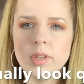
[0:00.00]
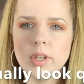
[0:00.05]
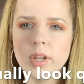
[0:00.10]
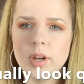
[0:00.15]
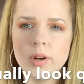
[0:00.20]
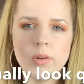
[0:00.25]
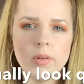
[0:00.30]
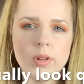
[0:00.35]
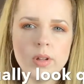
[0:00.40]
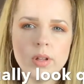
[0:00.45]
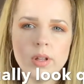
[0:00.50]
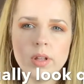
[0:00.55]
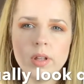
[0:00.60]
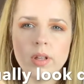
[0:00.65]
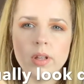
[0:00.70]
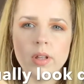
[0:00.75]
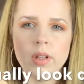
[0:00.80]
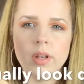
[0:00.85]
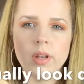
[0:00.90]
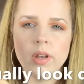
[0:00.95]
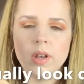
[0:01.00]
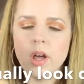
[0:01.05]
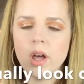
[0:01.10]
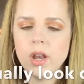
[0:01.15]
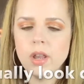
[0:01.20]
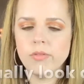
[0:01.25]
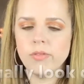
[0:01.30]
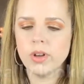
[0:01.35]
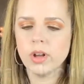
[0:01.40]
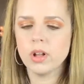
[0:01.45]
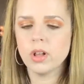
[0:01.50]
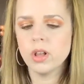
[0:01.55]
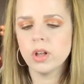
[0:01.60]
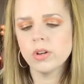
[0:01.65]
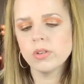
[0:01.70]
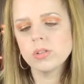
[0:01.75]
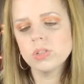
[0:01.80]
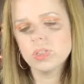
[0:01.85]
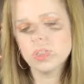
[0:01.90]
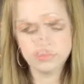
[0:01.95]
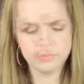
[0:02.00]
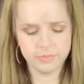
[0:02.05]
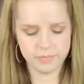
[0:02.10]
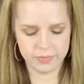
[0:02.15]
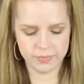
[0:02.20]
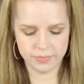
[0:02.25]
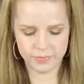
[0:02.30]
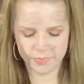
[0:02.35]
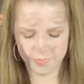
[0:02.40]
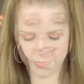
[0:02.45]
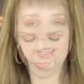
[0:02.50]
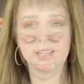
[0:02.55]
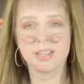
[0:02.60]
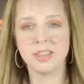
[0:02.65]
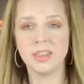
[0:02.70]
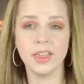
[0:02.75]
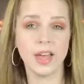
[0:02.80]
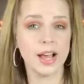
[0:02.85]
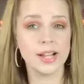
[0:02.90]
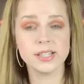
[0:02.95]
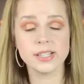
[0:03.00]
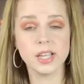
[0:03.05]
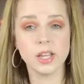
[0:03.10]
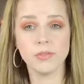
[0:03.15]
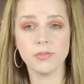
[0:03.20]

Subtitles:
No, not even close. That's